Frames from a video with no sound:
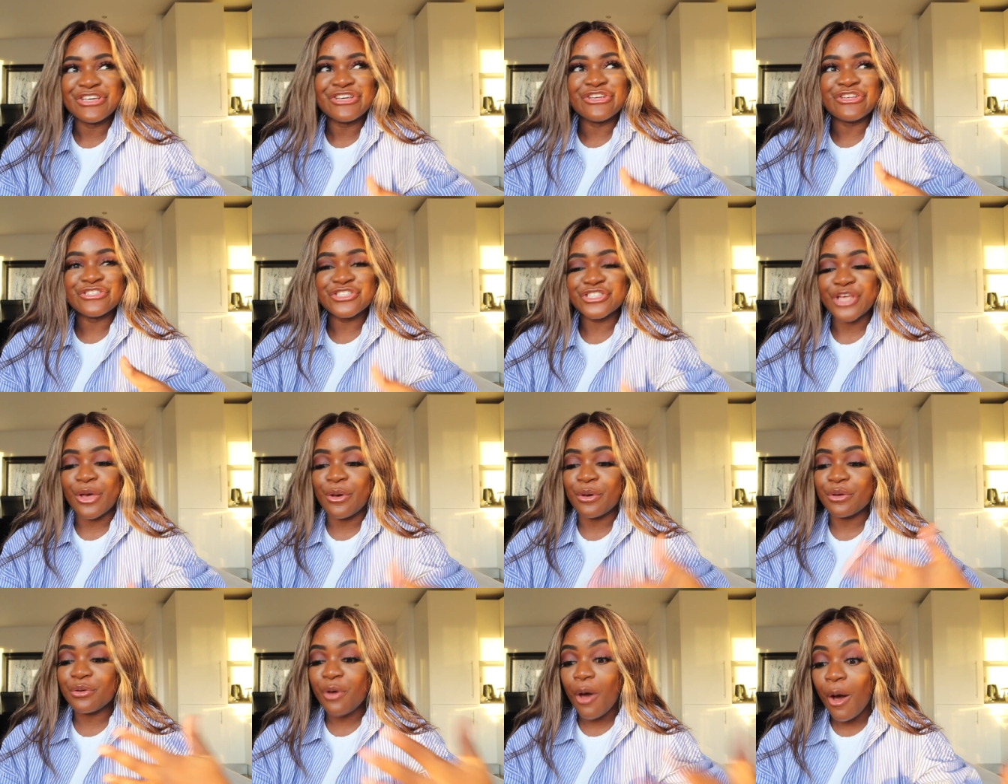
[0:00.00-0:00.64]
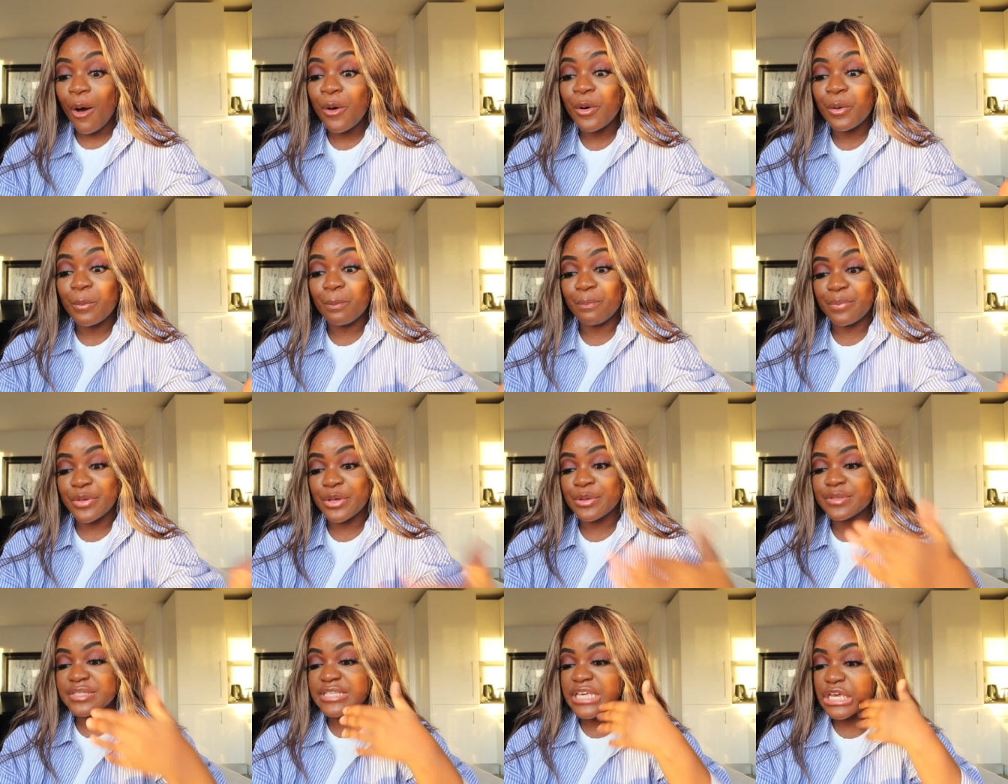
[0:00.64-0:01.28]
So Cult
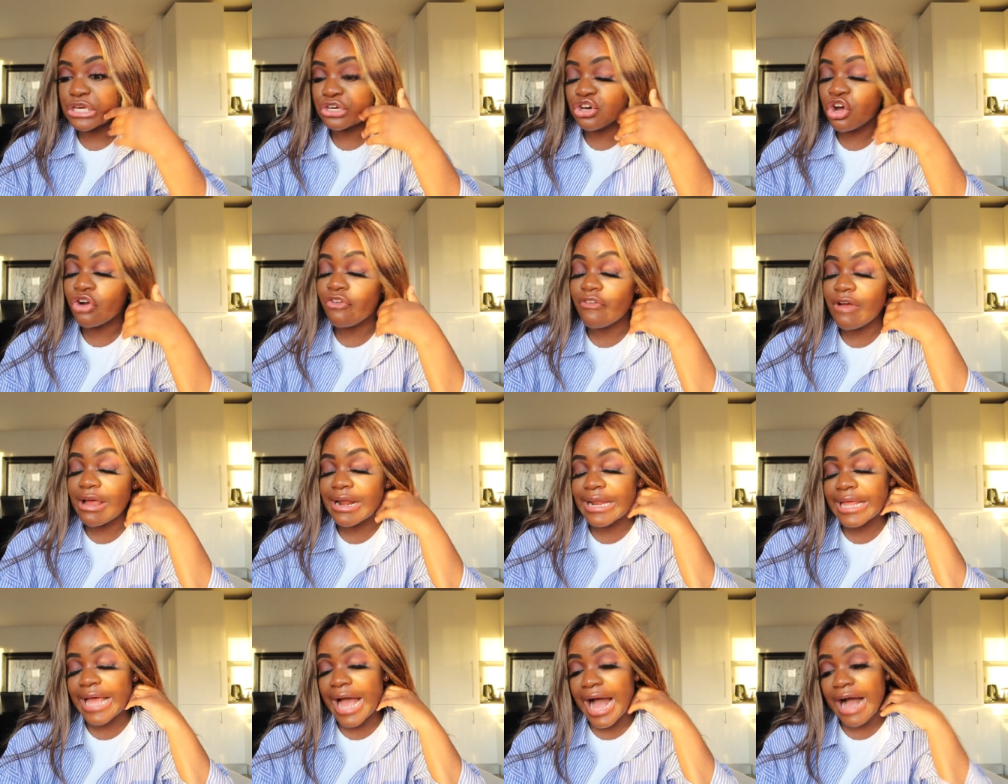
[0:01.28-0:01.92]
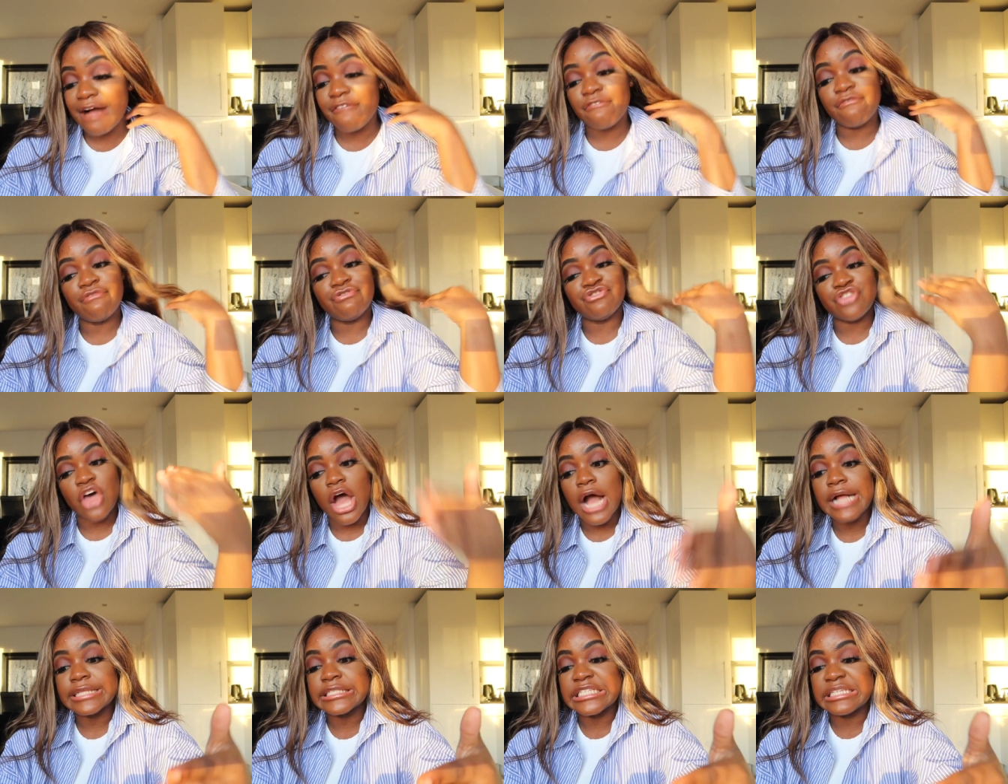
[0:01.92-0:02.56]
Beauty currently have
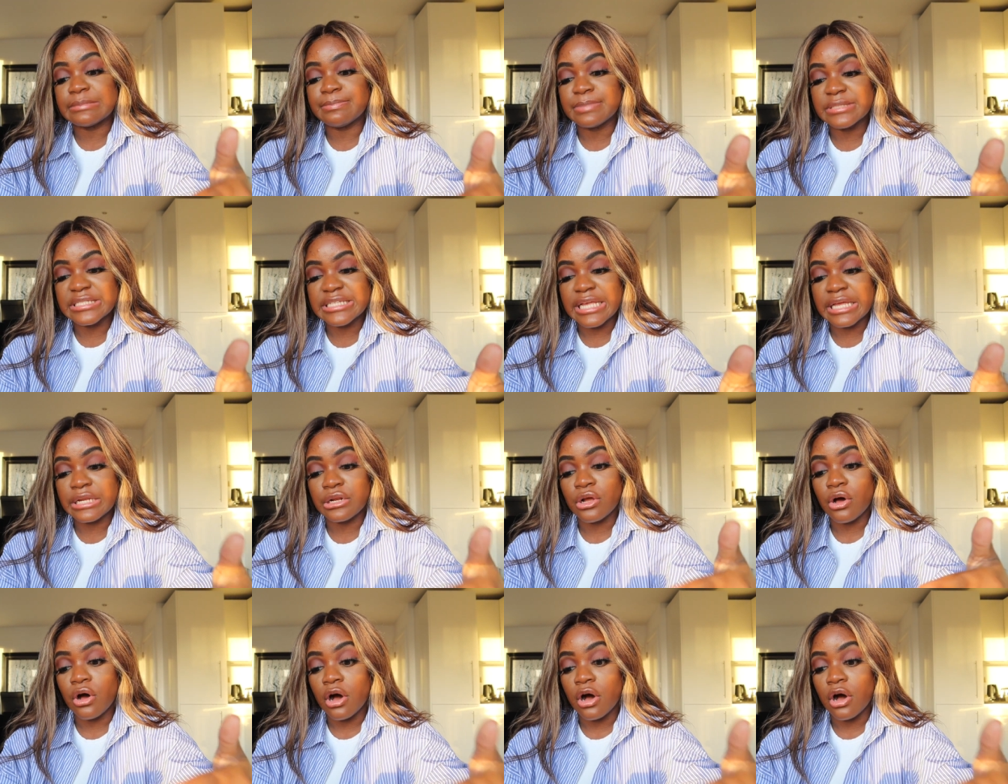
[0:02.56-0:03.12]
30%